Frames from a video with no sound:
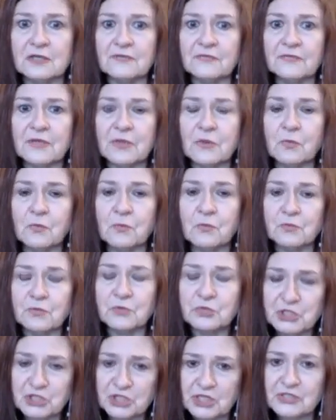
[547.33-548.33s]
If they
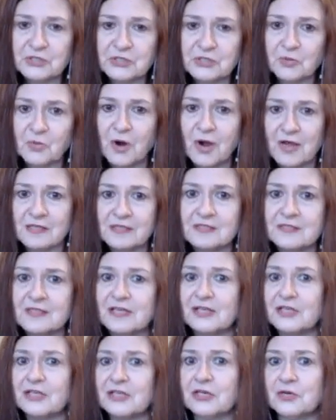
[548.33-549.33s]
just were isolated